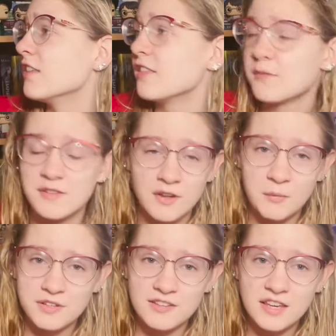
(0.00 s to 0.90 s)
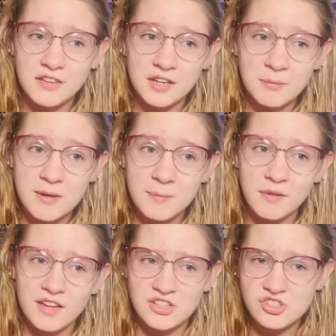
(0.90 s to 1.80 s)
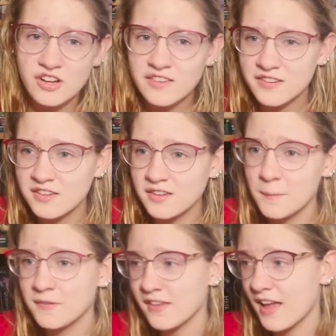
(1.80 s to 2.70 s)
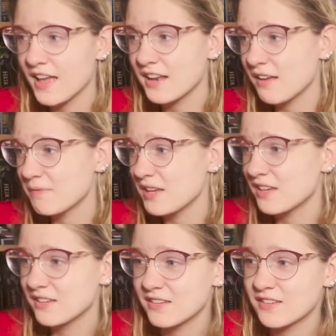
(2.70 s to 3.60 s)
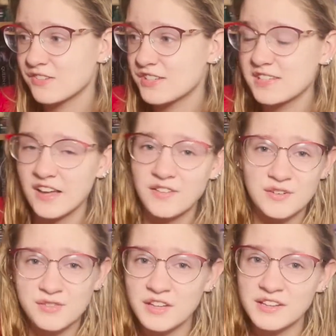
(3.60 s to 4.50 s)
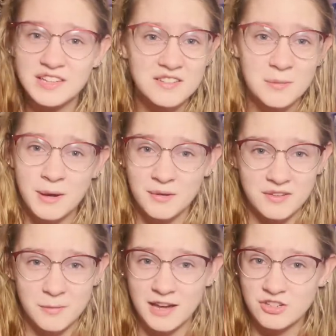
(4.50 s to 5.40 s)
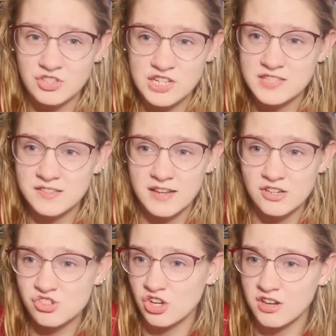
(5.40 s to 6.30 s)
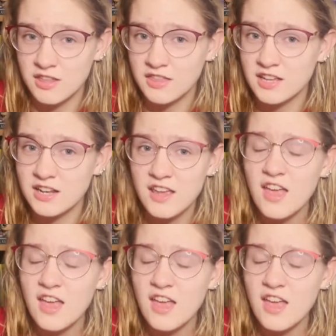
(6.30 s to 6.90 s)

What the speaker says: someone's killing people, and Jocelyn's upset because she's having feelings about Sebastian / Jonathan.